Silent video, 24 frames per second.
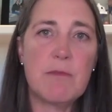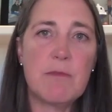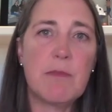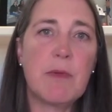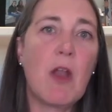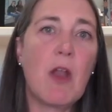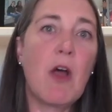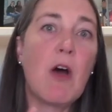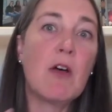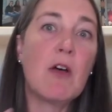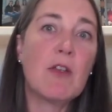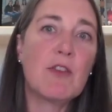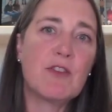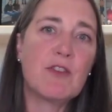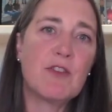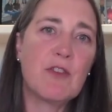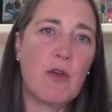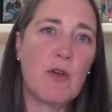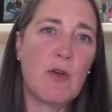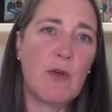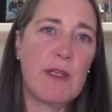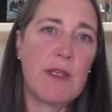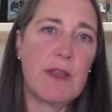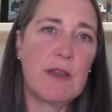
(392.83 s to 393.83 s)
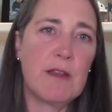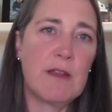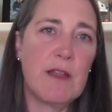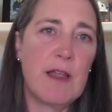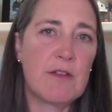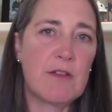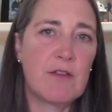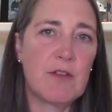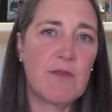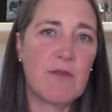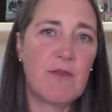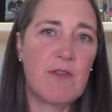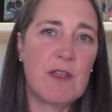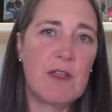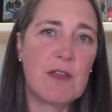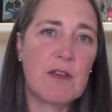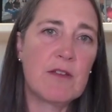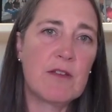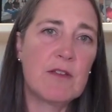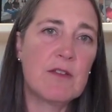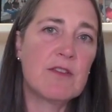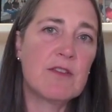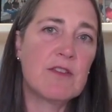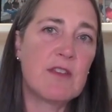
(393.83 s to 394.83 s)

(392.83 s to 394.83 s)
but also in electric vehicles.